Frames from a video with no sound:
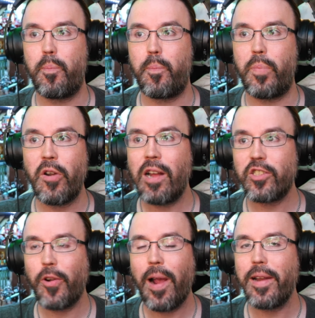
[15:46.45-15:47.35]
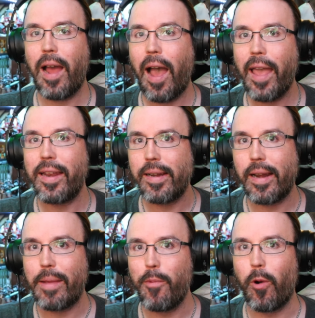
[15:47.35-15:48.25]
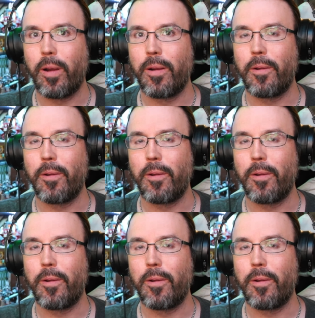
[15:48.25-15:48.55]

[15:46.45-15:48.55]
They're not trying to hide it anymore,